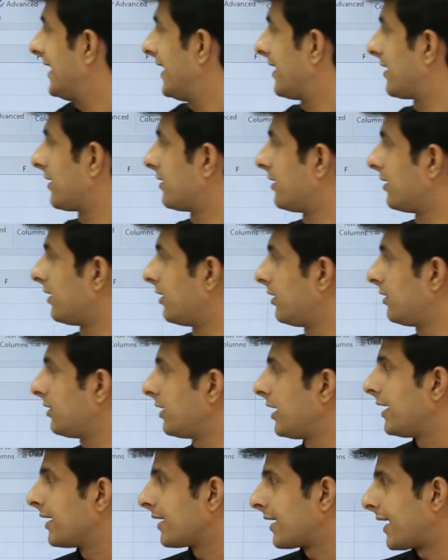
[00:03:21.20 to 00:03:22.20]
error alert.
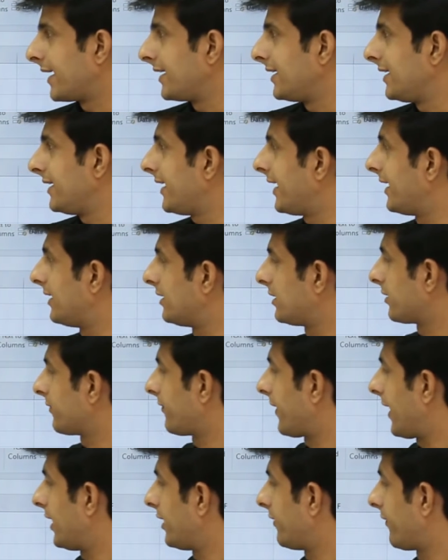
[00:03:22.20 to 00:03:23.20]
Kindly enter
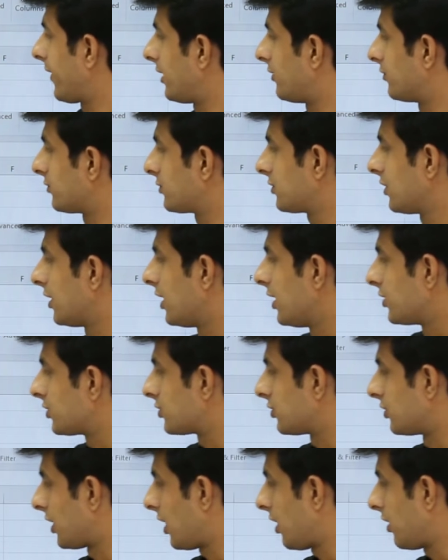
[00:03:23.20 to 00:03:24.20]
valid values.
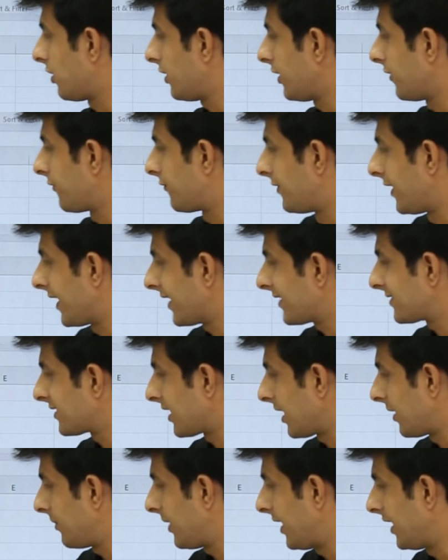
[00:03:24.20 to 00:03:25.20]
So now if next
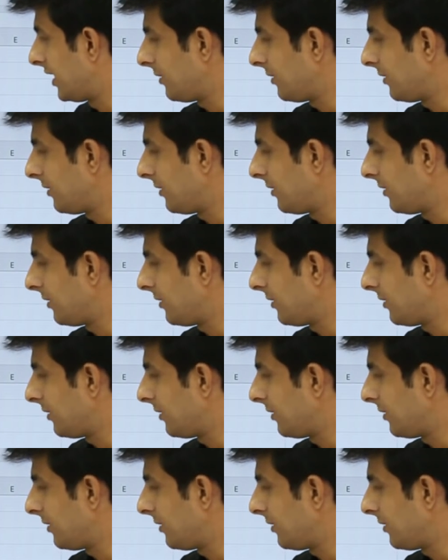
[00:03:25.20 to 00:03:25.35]
time any